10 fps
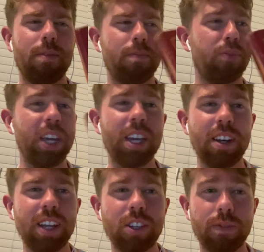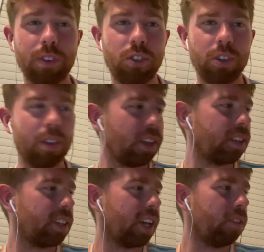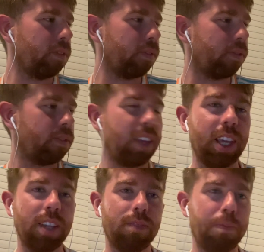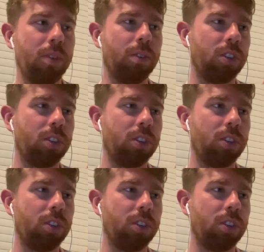Precondition for truth itself is pure